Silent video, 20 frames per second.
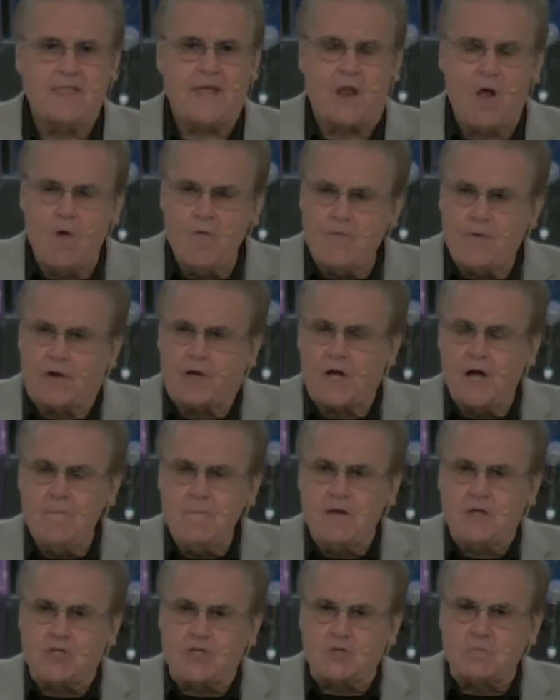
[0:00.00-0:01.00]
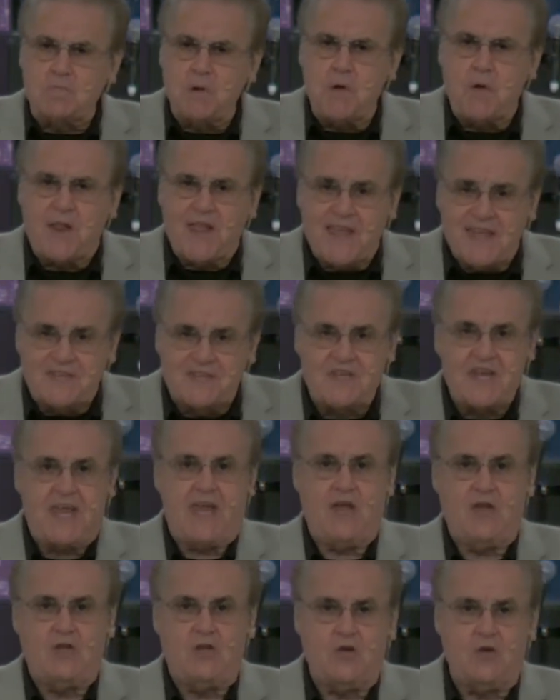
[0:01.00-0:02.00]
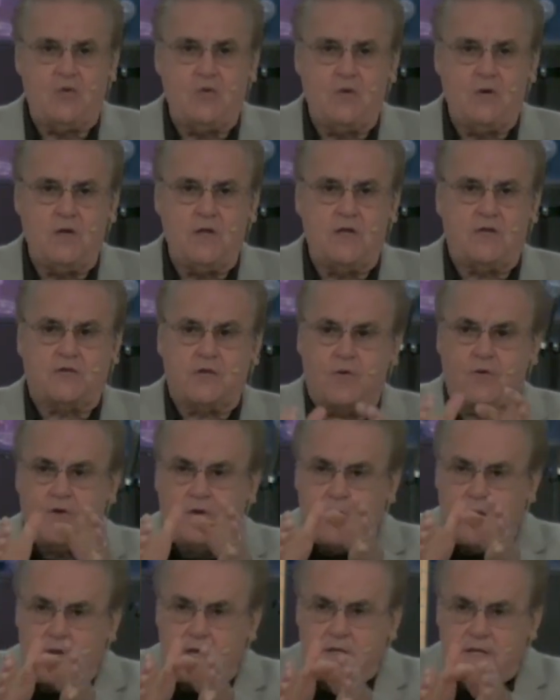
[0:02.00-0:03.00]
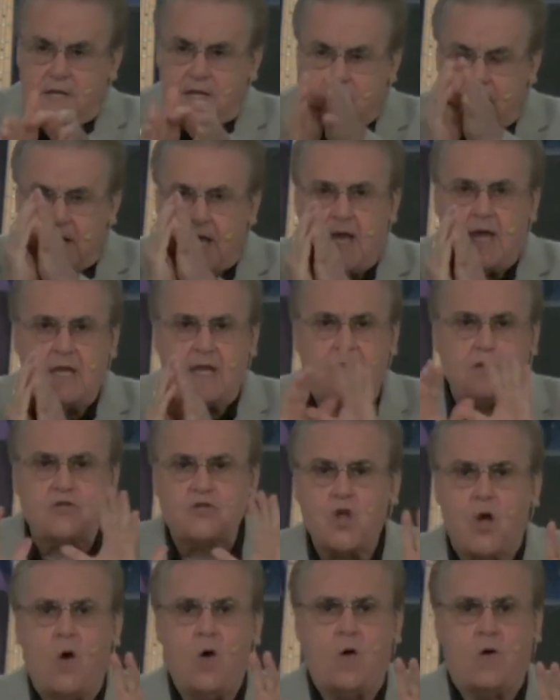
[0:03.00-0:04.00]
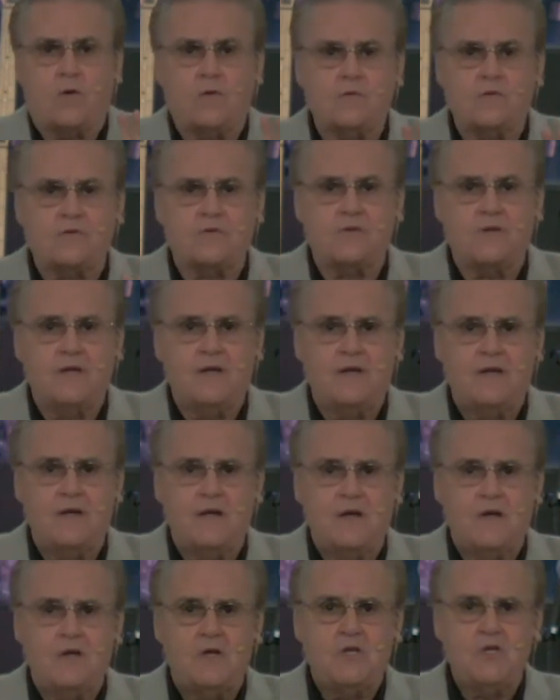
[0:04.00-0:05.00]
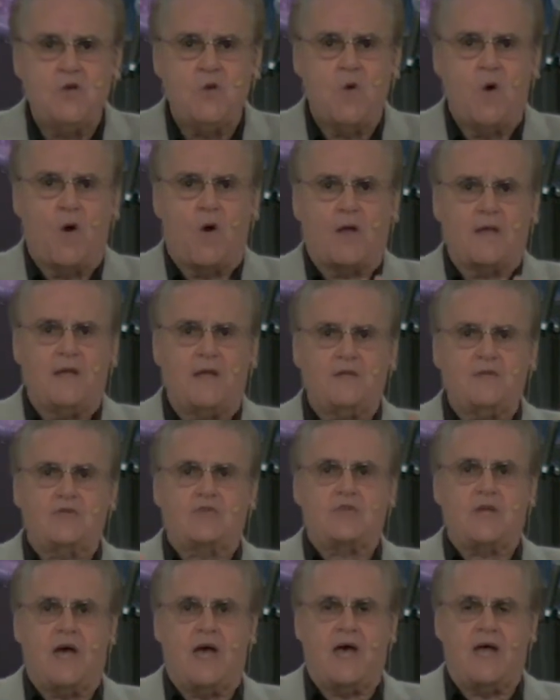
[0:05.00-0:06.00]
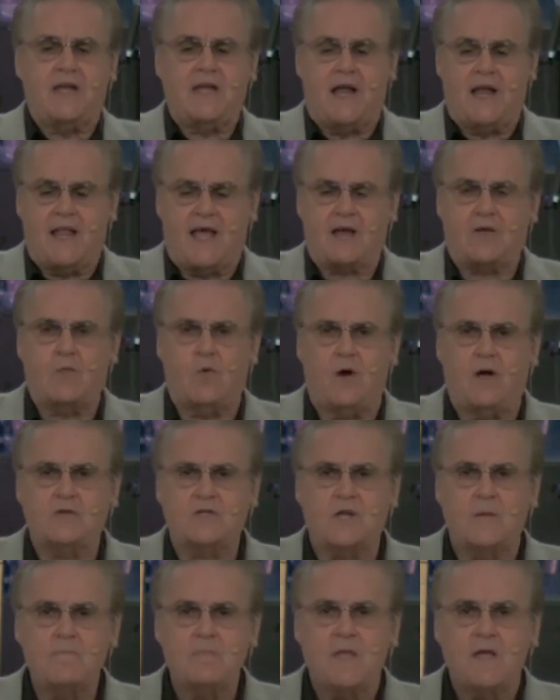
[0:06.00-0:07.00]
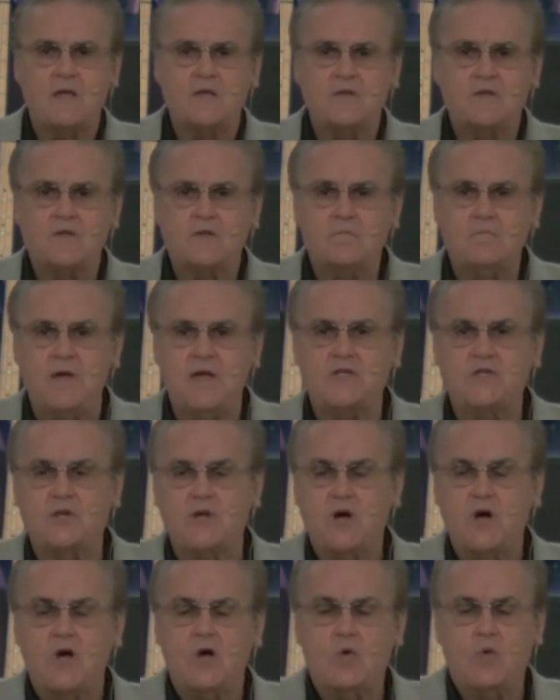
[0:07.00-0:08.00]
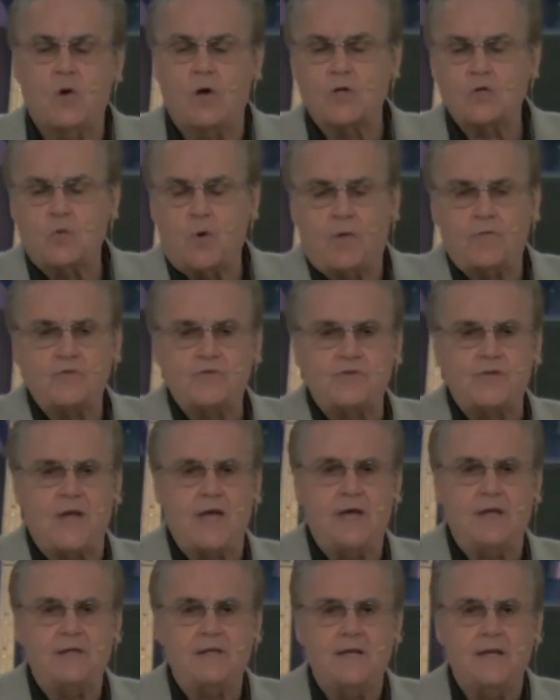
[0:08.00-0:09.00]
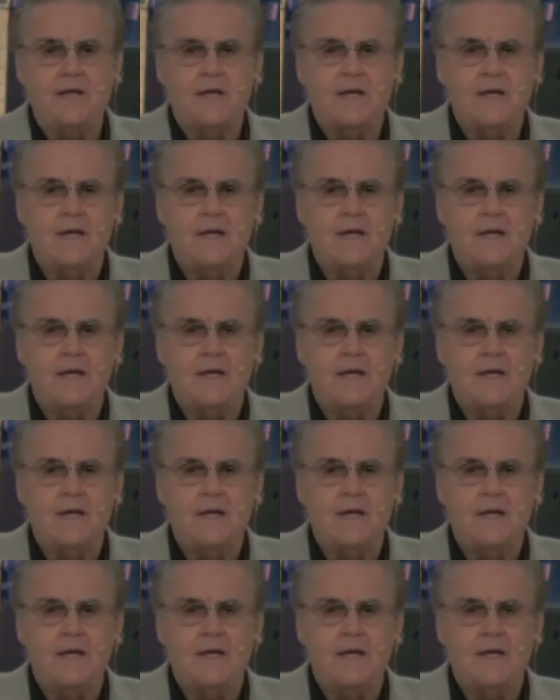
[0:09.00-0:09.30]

That overcoming spirit is in you. It's in, in DNA. It's yours. You are inside. I like what Smith Wigglesworth said.